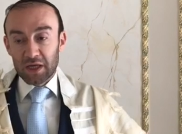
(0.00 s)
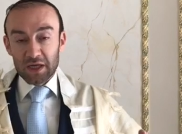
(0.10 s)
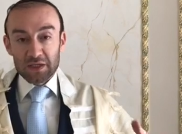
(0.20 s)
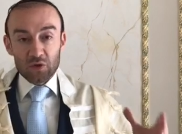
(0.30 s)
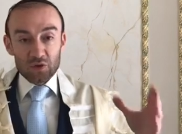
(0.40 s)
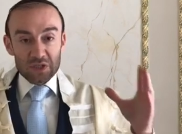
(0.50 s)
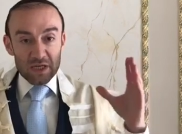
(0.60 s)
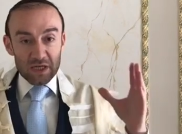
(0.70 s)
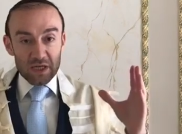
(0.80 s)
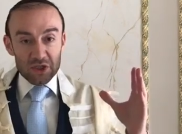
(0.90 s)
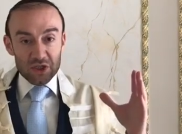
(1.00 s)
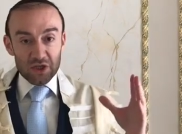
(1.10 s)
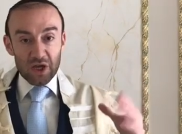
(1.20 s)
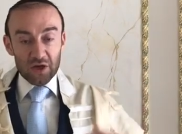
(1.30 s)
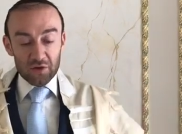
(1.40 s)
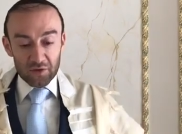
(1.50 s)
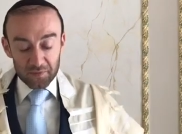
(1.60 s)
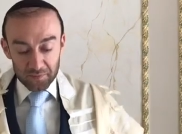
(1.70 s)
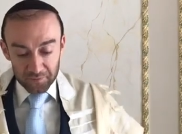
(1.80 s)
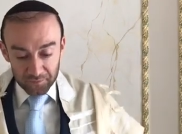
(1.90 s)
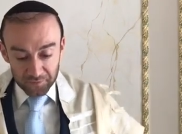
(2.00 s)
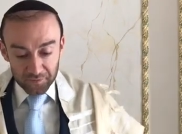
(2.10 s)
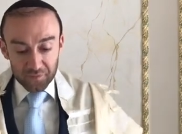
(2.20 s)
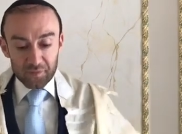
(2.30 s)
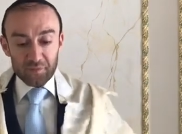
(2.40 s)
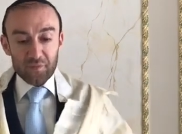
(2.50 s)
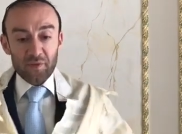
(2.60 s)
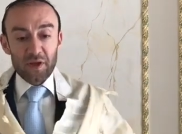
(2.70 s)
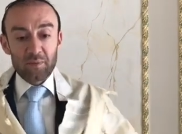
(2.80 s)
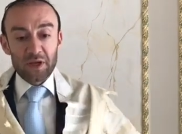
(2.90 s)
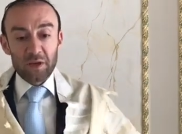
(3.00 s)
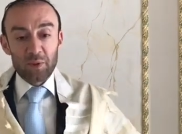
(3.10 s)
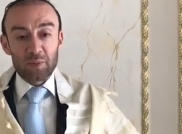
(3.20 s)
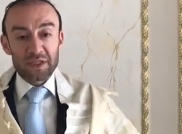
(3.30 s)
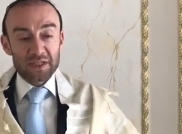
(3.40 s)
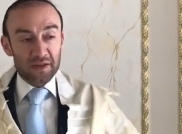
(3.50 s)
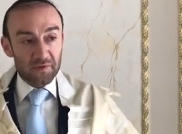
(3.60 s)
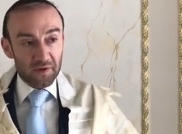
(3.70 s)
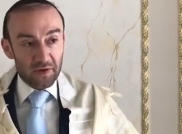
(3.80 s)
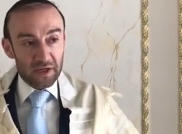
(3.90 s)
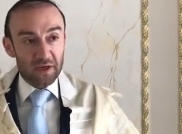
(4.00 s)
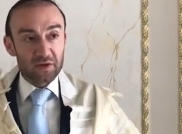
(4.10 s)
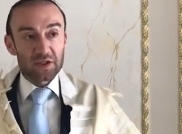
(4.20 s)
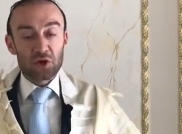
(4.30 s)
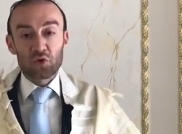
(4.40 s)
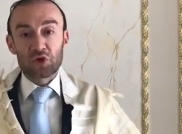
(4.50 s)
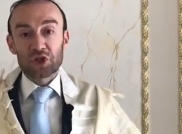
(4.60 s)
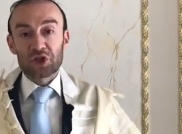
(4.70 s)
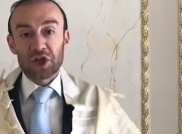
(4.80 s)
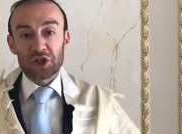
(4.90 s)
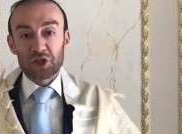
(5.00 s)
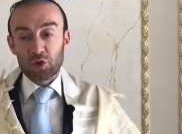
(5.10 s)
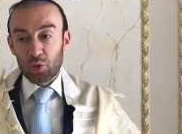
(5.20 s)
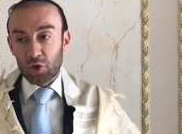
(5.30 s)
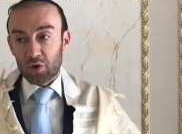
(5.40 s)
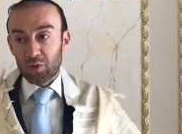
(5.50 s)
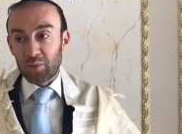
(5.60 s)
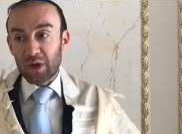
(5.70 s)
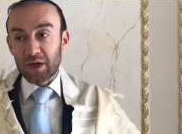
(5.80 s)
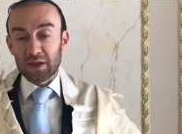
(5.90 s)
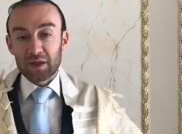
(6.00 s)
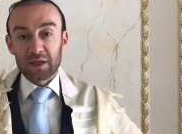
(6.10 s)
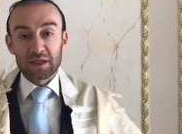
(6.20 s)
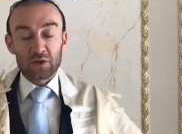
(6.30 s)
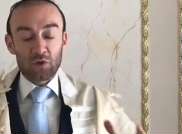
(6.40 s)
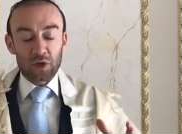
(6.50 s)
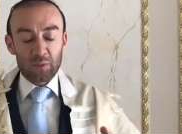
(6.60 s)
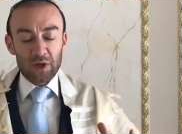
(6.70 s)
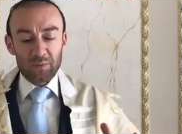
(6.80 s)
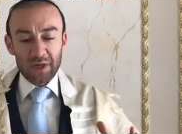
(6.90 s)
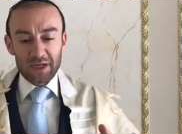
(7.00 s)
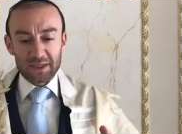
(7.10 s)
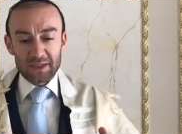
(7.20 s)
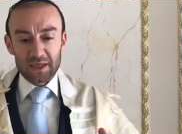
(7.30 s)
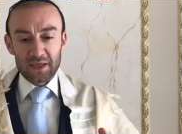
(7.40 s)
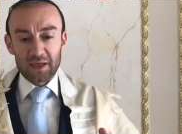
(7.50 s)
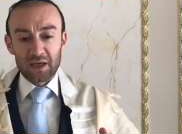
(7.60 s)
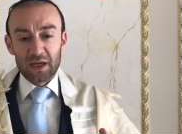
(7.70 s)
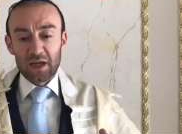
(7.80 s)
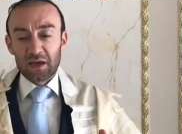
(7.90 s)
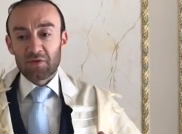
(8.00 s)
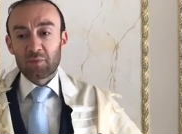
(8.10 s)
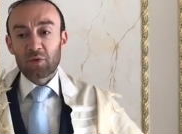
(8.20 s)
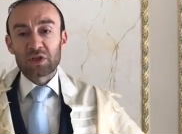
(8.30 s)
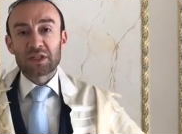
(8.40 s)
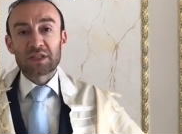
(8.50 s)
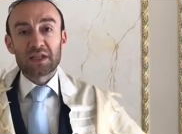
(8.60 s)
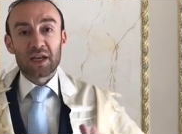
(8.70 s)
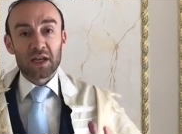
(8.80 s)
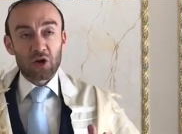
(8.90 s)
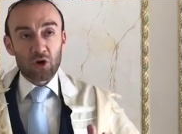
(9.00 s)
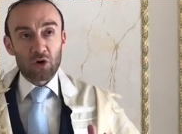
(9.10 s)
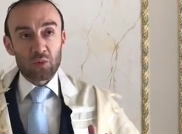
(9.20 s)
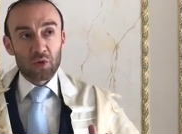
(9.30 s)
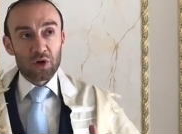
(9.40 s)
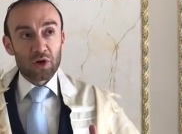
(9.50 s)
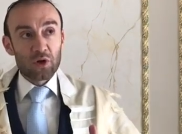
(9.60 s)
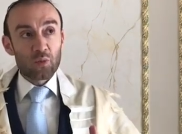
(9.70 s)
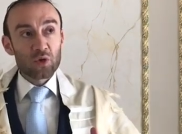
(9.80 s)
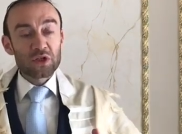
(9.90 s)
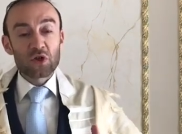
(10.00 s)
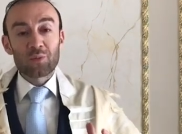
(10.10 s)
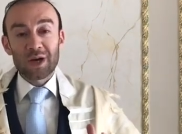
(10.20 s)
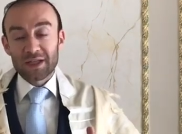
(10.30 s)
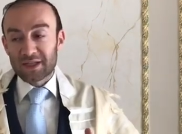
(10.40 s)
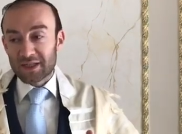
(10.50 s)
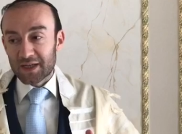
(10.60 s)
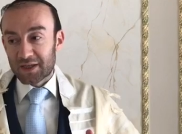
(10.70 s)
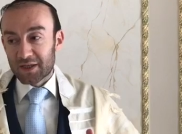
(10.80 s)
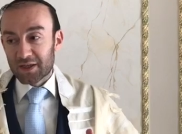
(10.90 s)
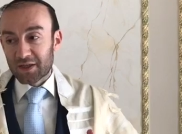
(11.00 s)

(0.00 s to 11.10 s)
It's all psychological health. Many people are suffering right now. It's a huge change in the world, but it's all about mindset. If a person's sitting at home, what's your mindset?